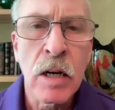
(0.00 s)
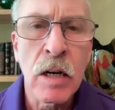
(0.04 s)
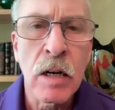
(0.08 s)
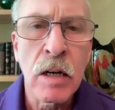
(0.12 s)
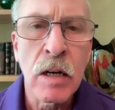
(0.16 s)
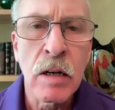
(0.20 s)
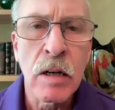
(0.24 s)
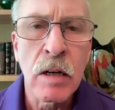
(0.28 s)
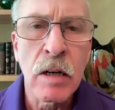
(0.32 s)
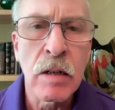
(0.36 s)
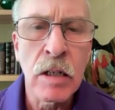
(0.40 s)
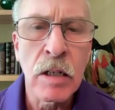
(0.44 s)

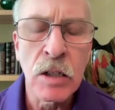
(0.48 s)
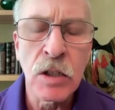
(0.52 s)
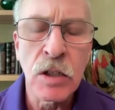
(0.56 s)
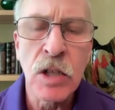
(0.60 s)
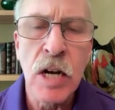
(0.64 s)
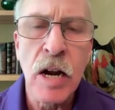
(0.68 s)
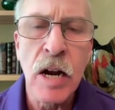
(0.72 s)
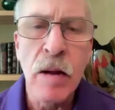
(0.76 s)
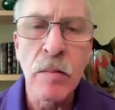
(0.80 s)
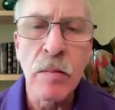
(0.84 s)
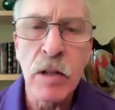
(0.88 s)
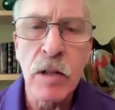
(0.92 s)

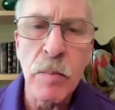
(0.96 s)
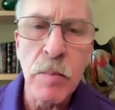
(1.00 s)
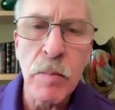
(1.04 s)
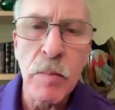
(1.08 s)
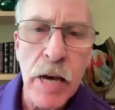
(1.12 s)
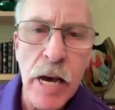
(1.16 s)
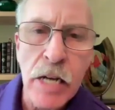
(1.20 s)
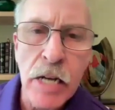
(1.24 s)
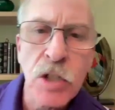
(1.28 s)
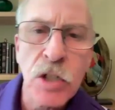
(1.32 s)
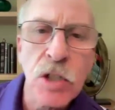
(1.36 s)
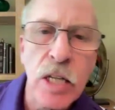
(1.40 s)
He's an
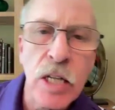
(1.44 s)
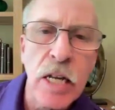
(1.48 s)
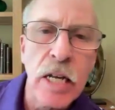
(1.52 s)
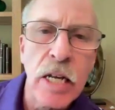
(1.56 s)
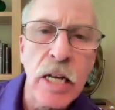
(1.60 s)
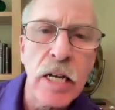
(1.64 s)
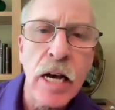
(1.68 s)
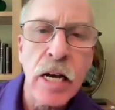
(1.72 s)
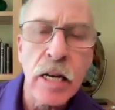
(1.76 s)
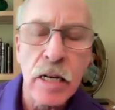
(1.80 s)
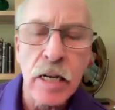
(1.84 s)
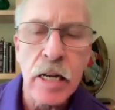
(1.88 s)
MD,
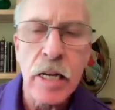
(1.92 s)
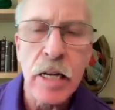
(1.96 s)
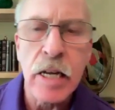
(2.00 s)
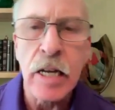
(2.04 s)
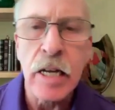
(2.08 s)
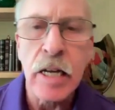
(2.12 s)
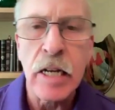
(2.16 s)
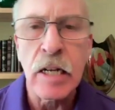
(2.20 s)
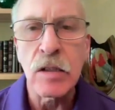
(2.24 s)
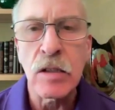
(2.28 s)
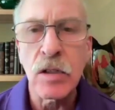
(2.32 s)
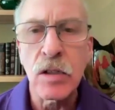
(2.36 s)
PhD, and
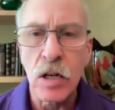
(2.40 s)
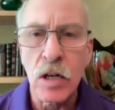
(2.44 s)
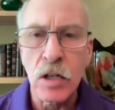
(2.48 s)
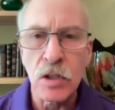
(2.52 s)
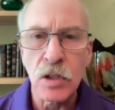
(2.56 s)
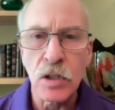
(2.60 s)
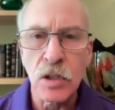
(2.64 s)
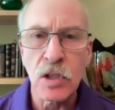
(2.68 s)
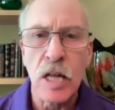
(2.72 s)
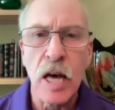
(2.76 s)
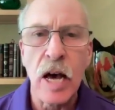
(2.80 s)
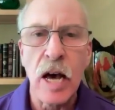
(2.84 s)
he
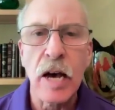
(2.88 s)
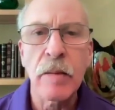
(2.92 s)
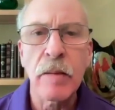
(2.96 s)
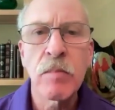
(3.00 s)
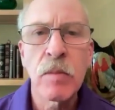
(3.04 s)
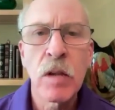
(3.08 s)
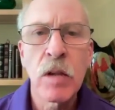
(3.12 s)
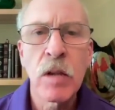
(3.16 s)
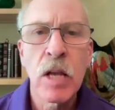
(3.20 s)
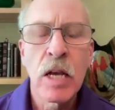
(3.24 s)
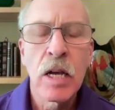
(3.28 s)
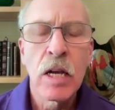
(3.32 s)
does that.